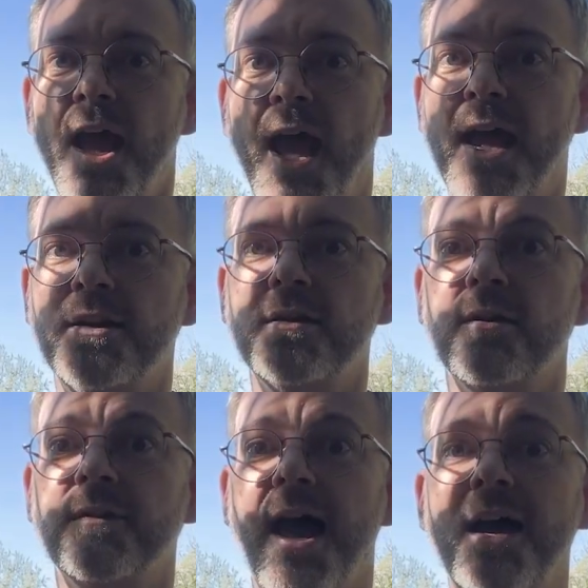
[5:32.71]
And
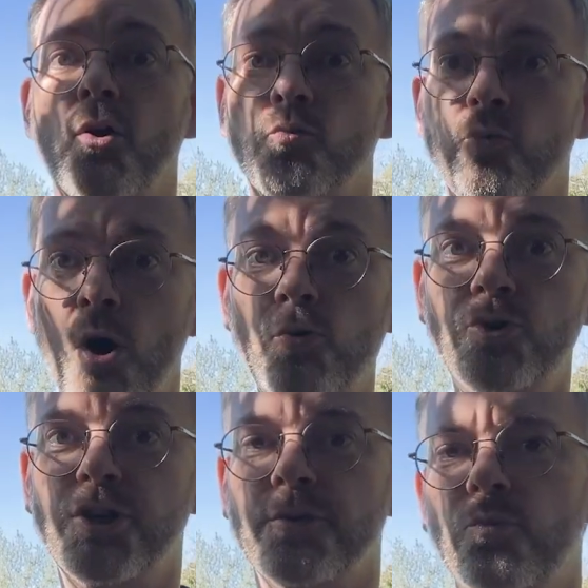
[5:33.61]
that
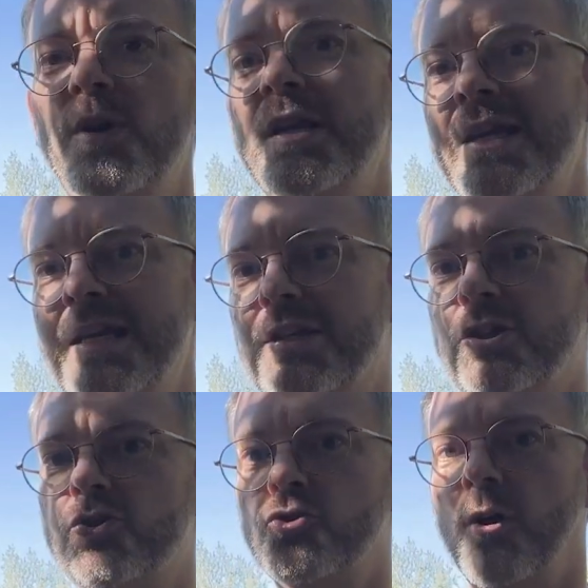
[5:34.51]
erosion we need to
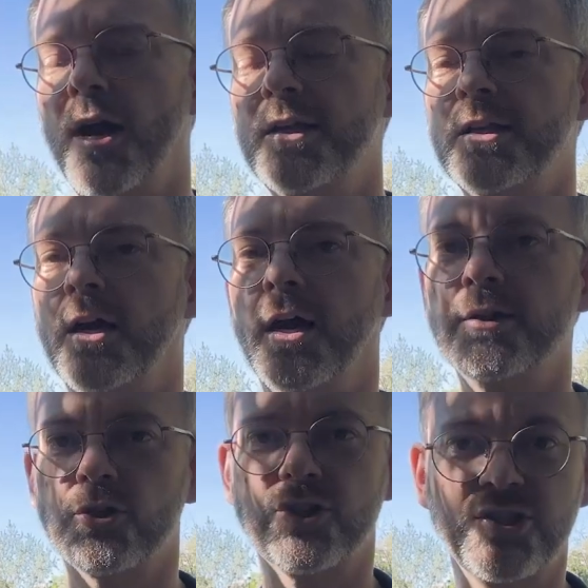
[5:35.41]
try to
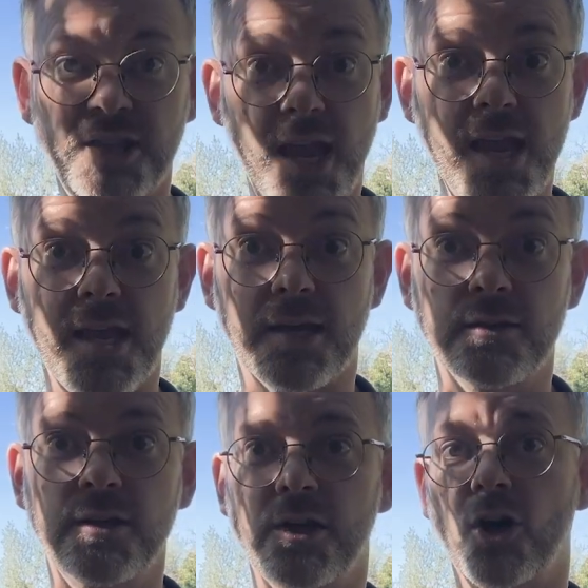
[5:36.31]

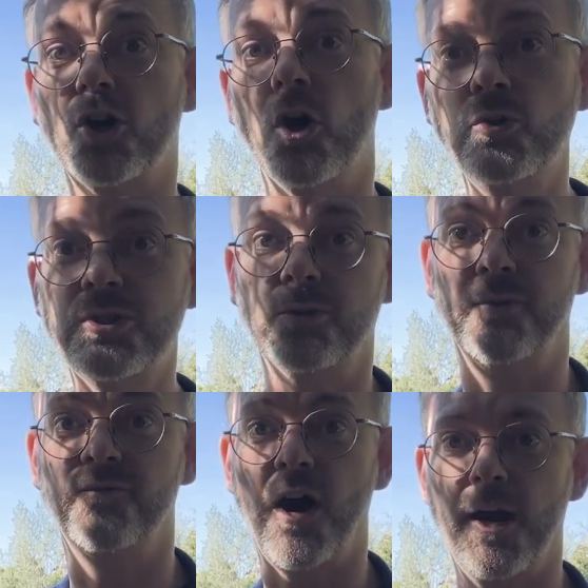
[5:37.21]
understand in our coastal
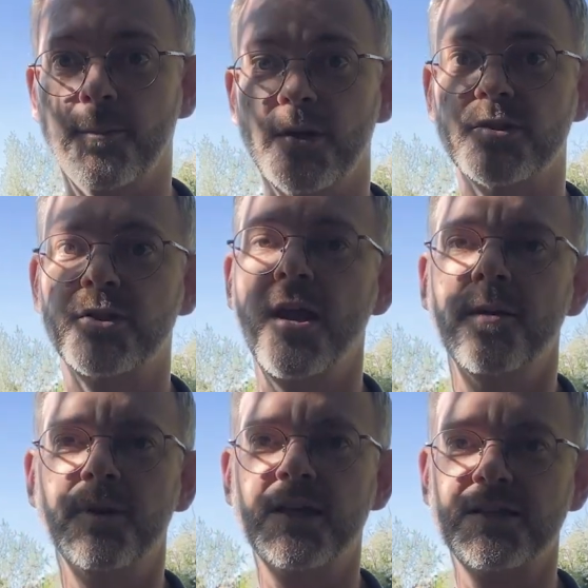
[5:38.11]
environments
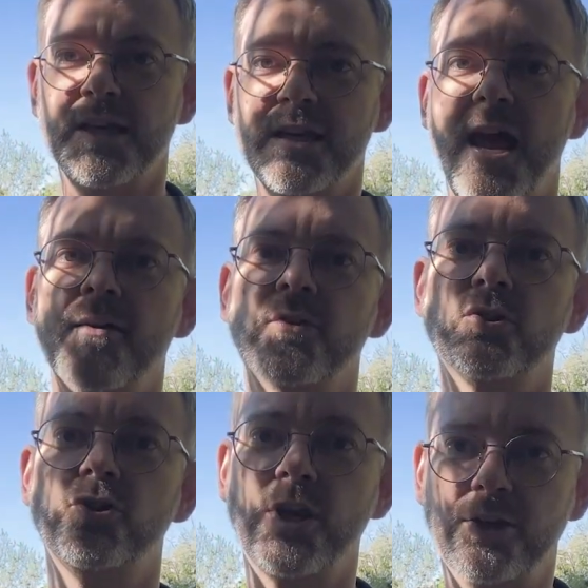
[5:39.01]
because it can have a
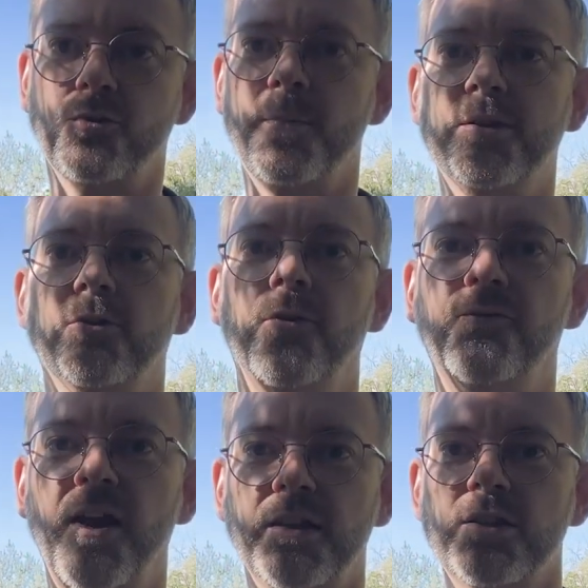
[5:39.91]
detrimental
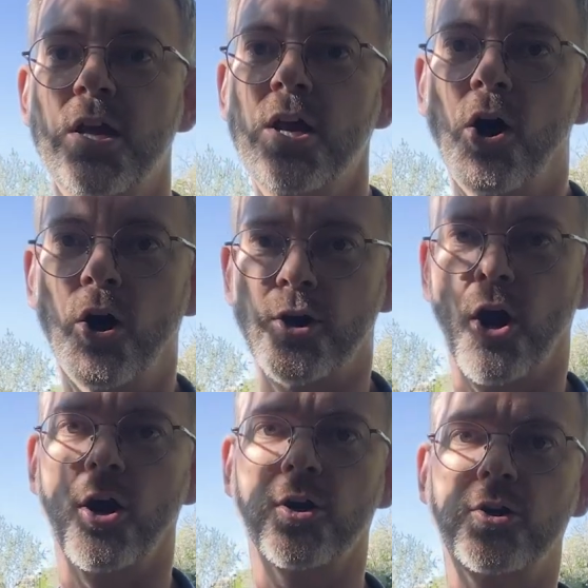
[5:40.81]
effect on
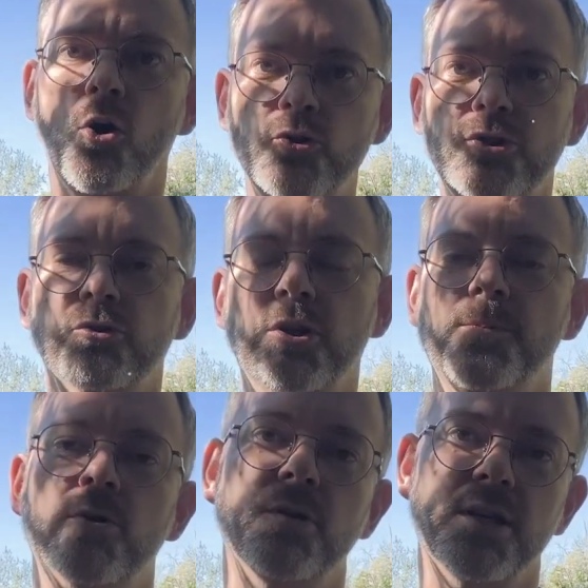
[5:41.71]
our coastal
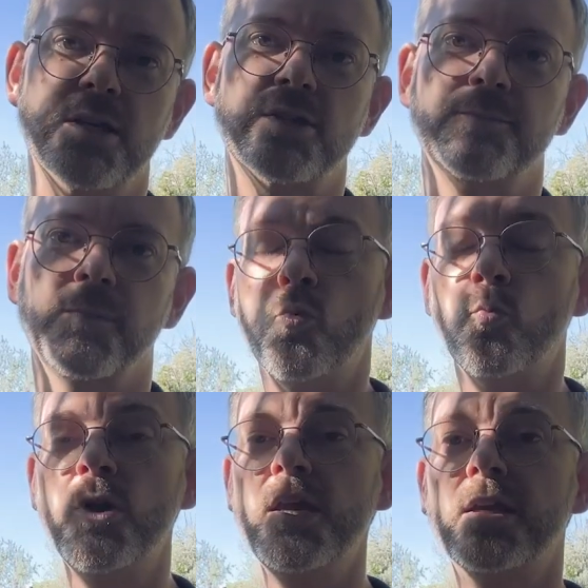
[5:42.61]
communities.
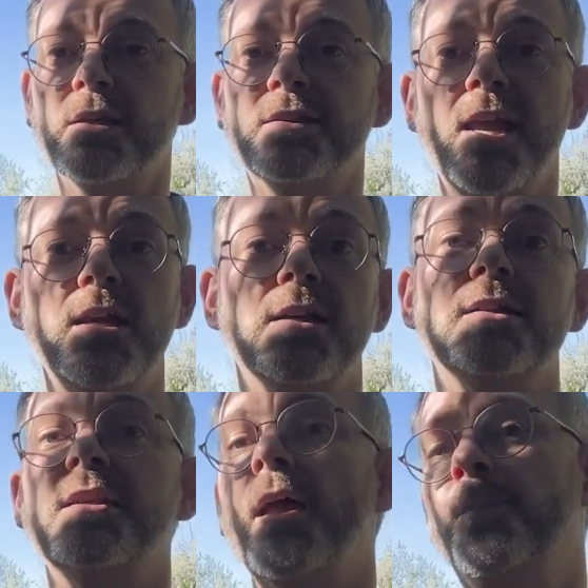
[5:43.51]
We can take an
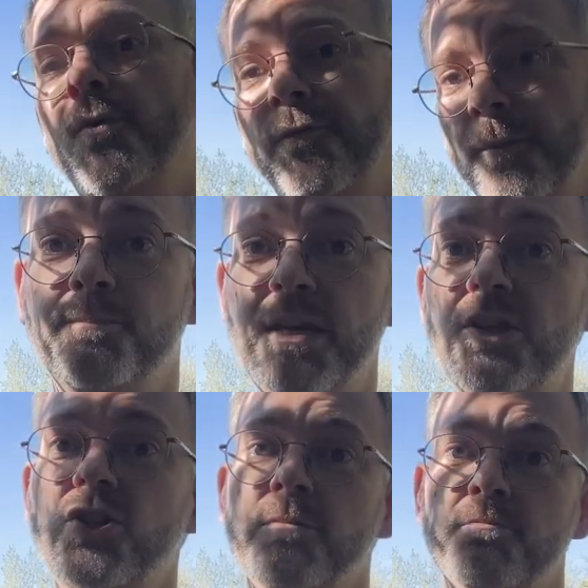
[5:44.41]
example from a
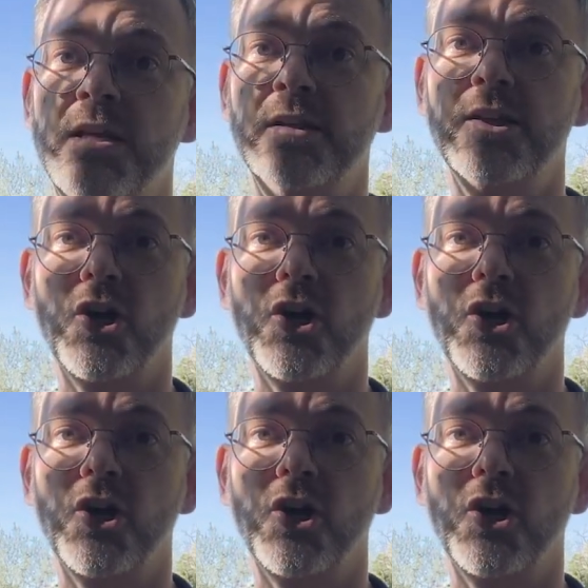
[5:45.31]
beach in Midland,